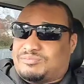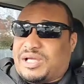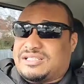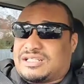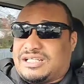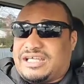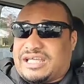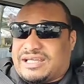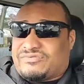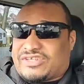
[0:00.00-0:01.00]
basically,
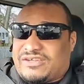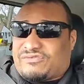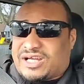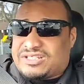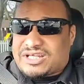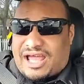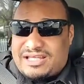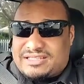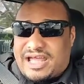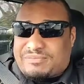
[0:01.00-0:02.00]
if they
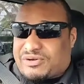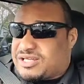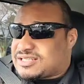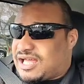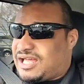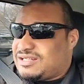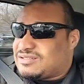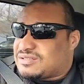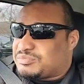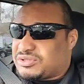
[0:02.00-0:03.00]
franchise Dak
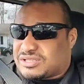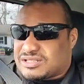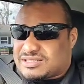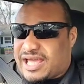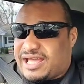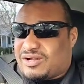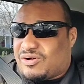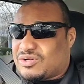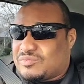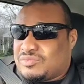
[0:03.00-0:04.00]
Prescott, to put the tag
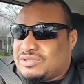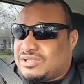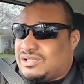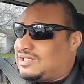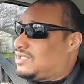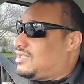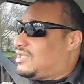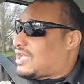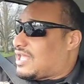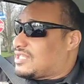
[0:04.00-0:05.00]
on
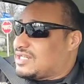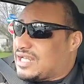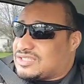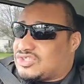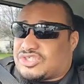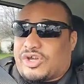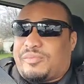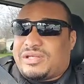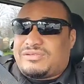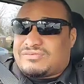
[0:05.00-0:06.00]
him. I think that's
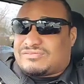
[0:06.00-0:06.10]
stupid.